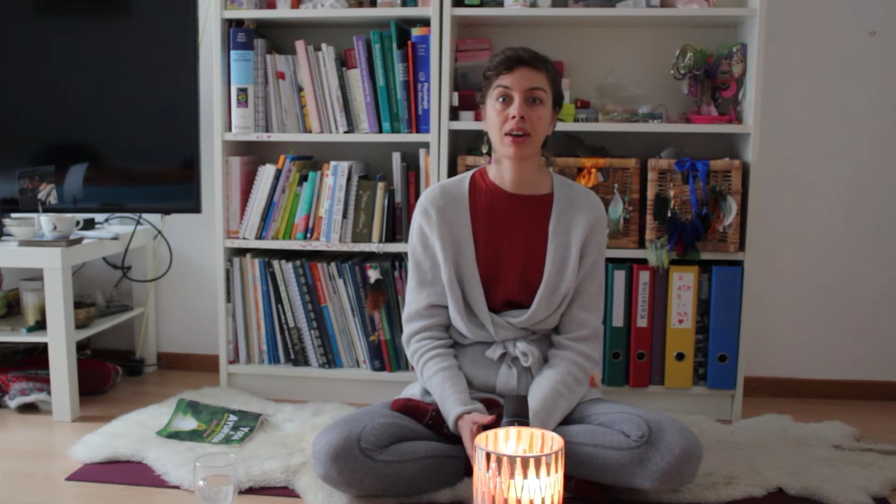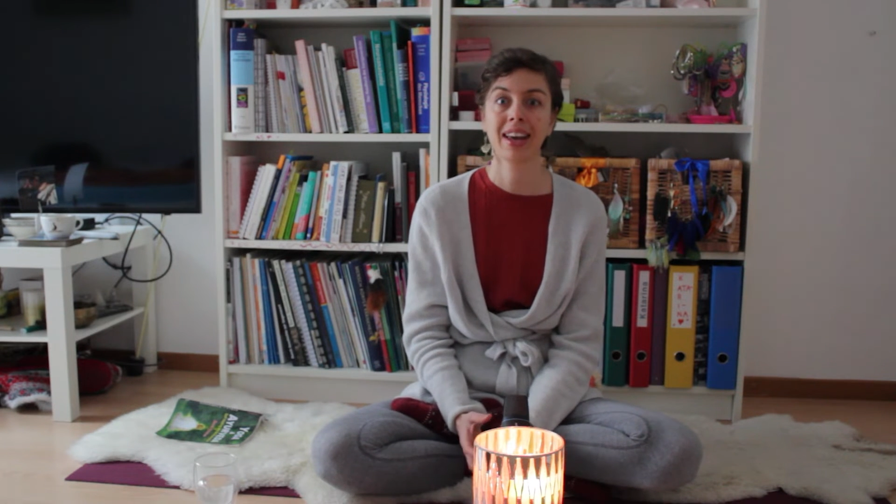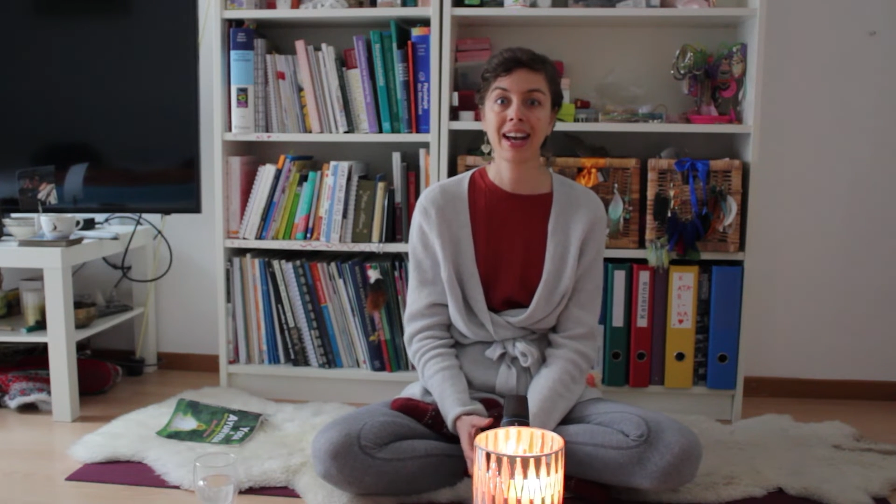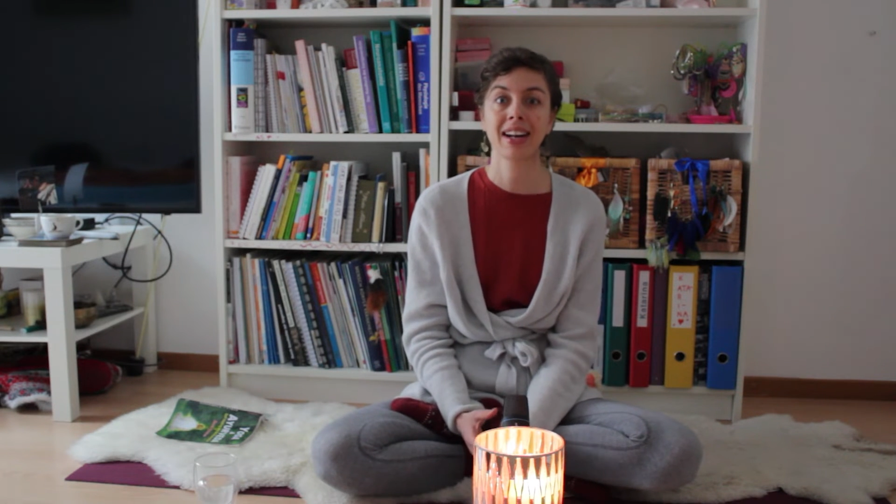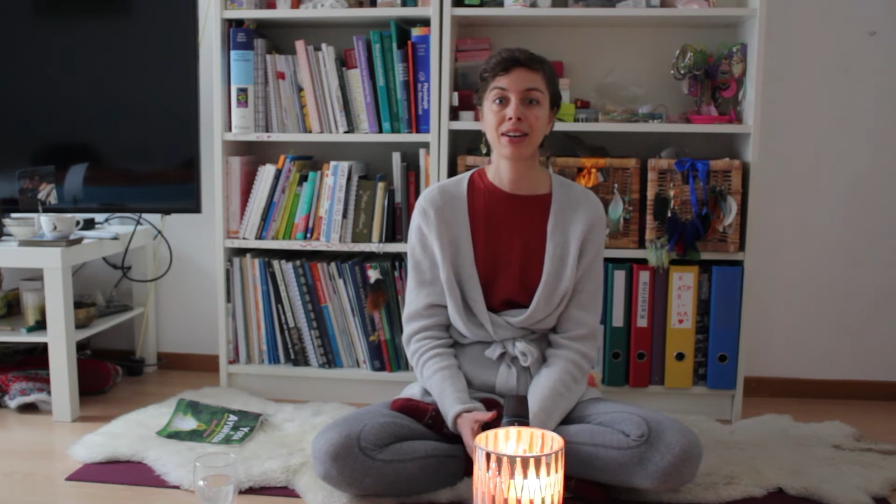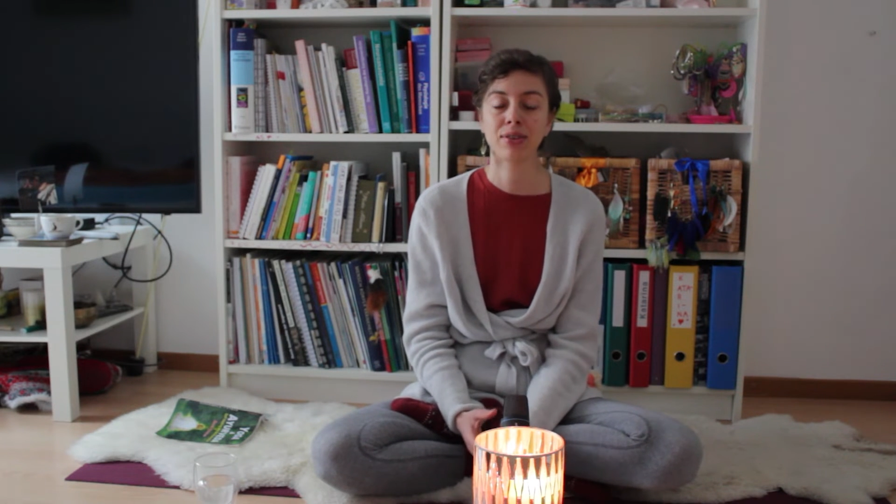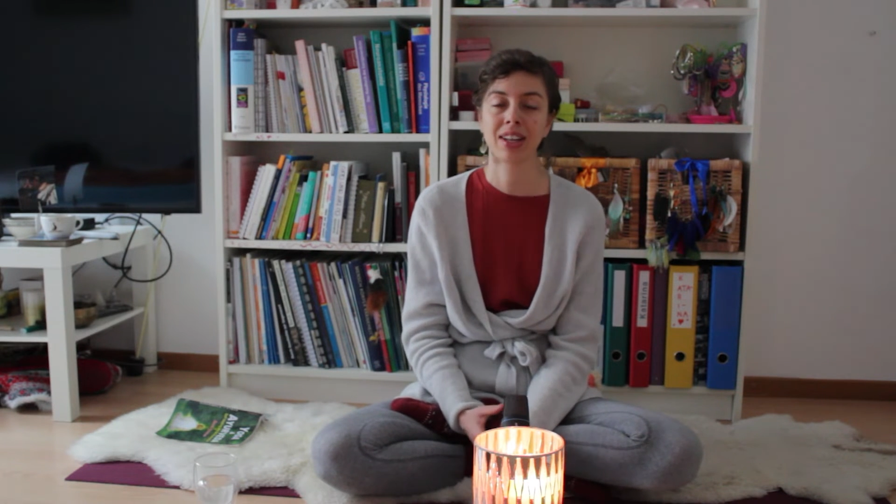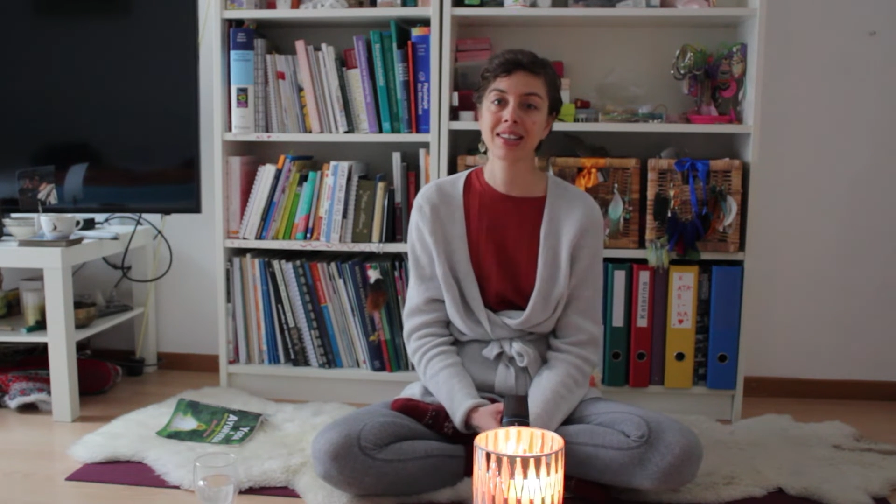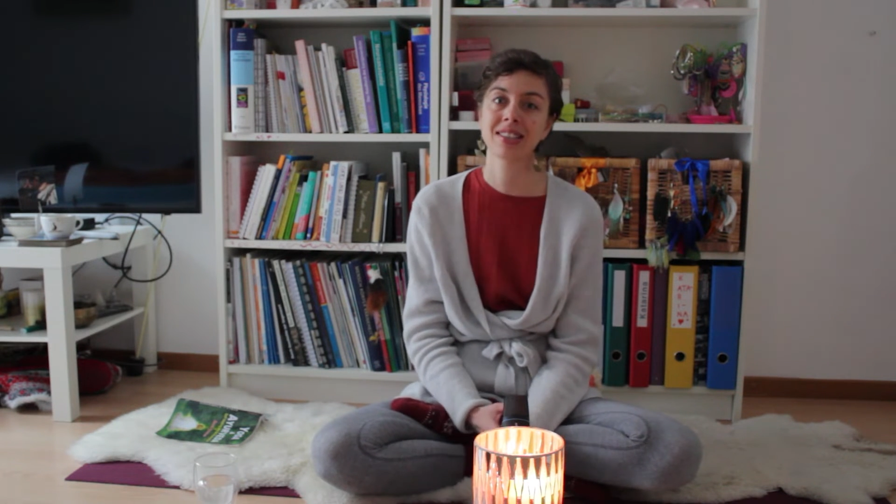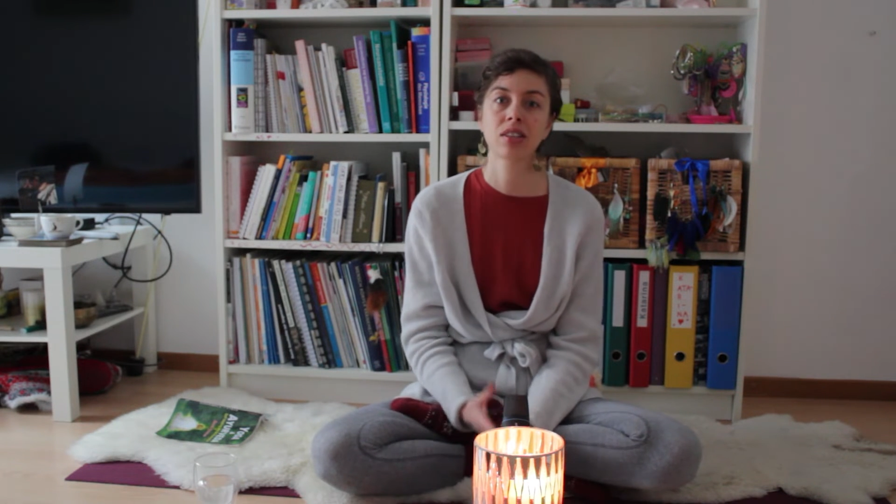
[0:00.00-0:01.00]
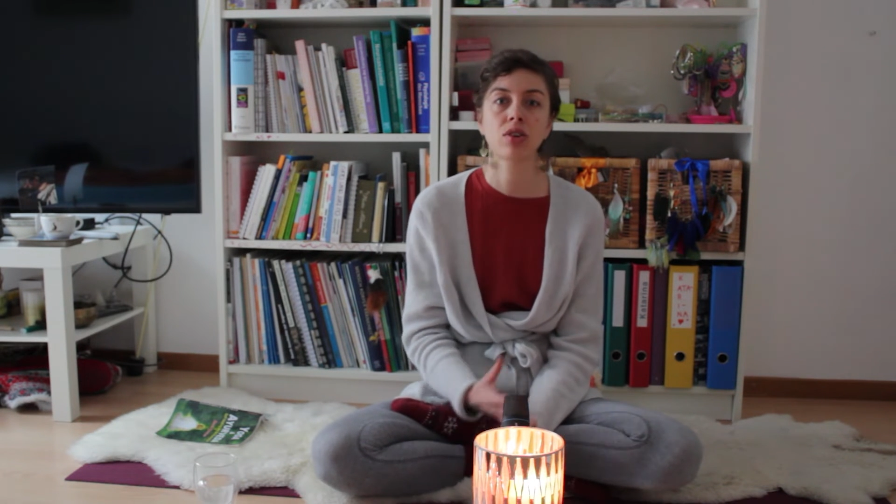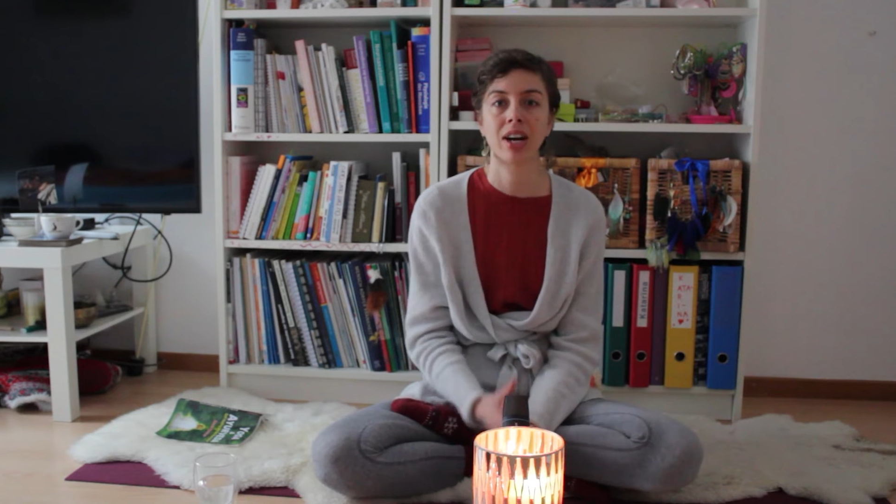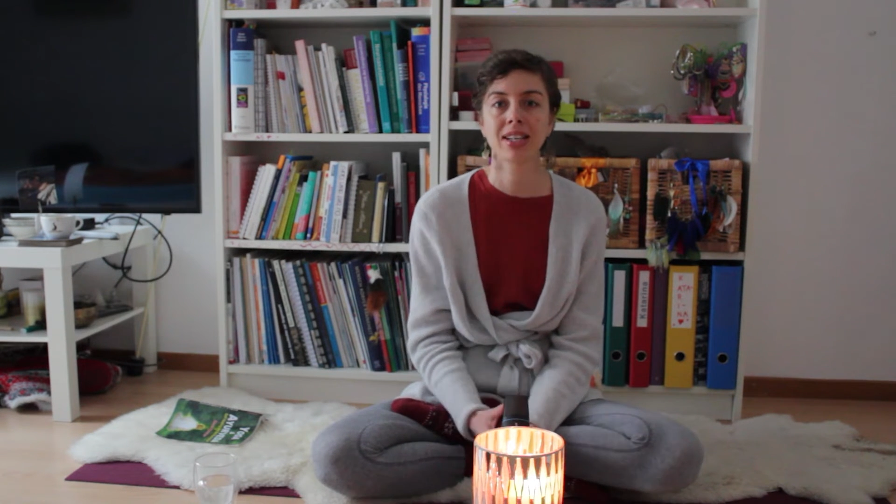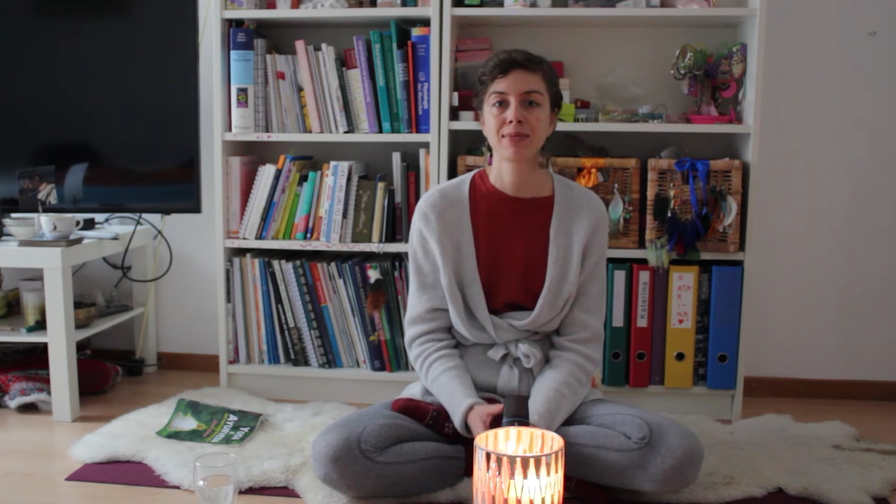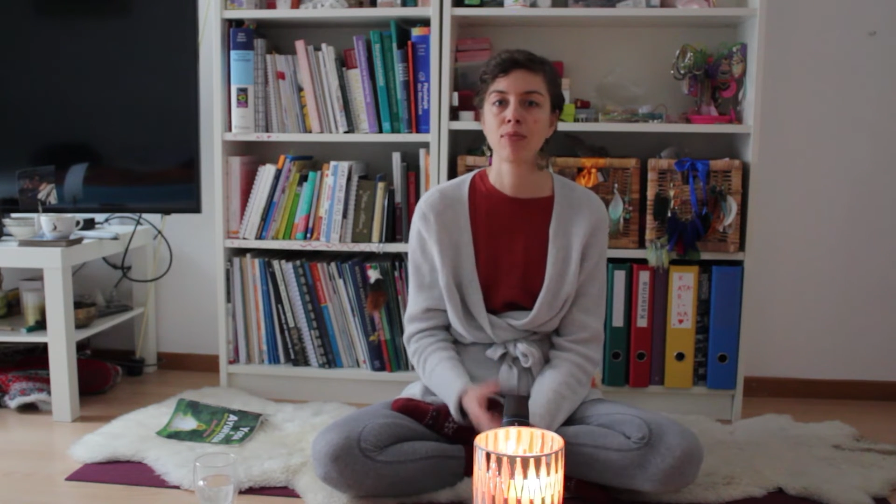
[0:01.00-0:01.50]
get into that
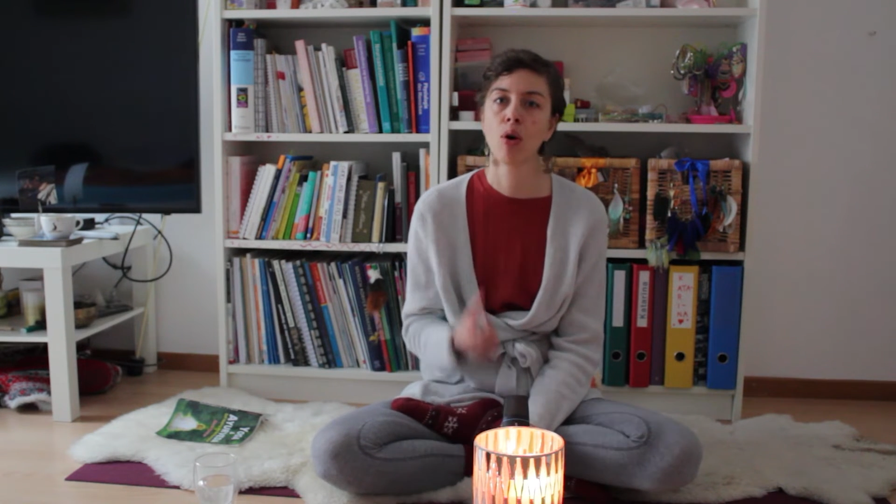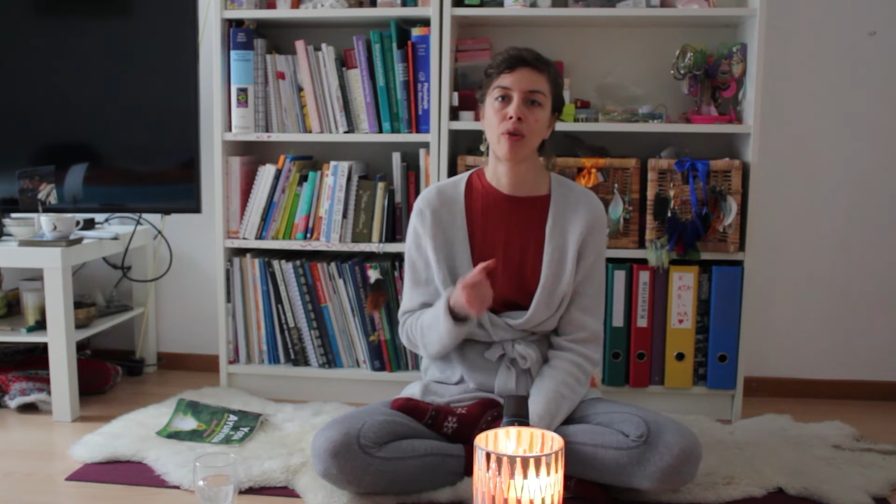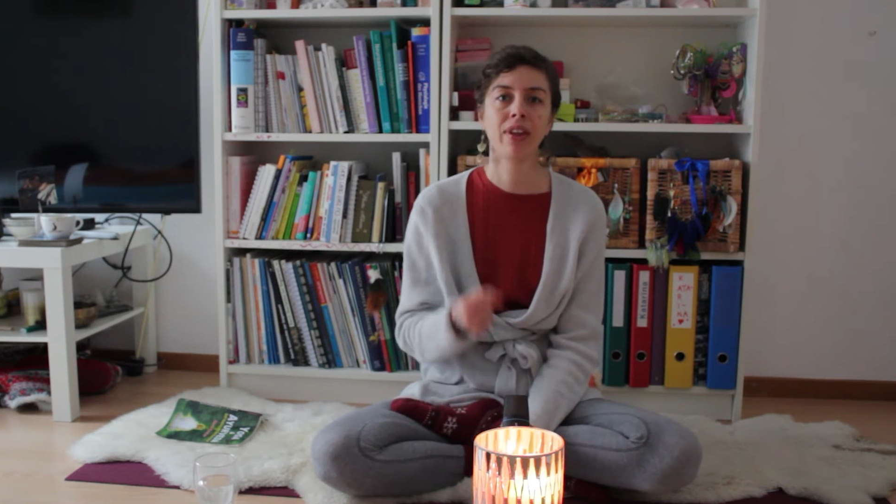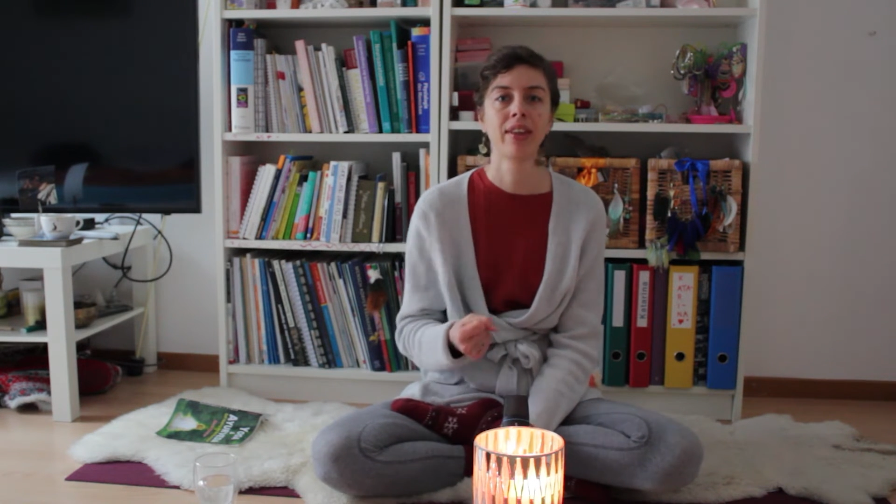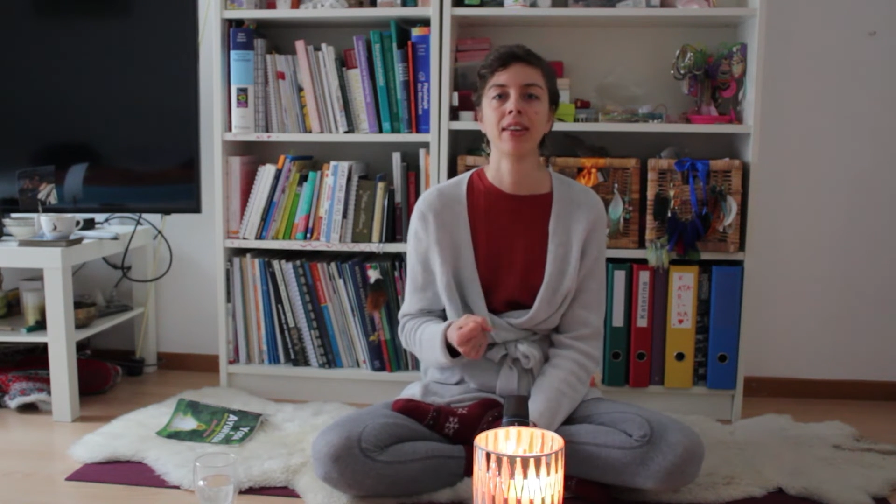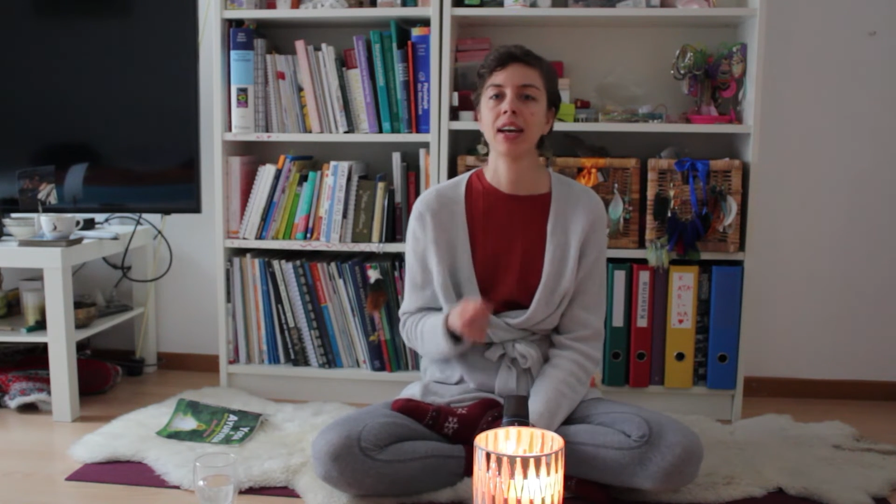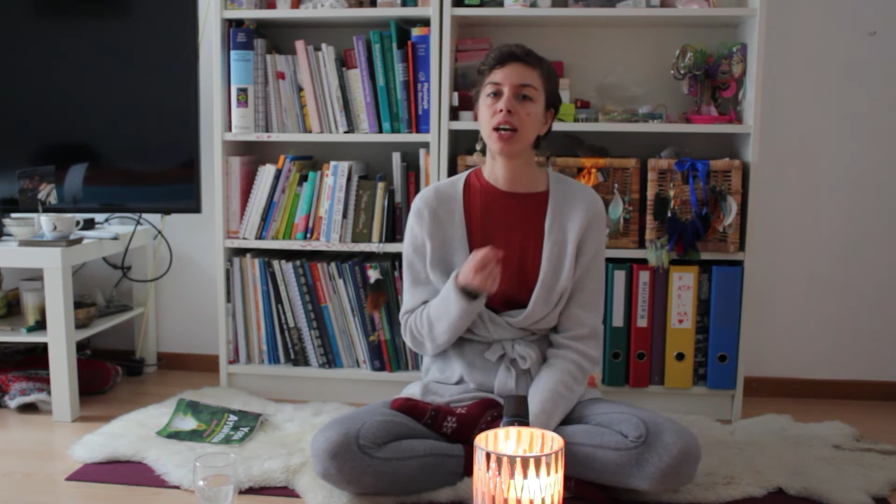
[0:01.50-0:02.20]
stress mode and,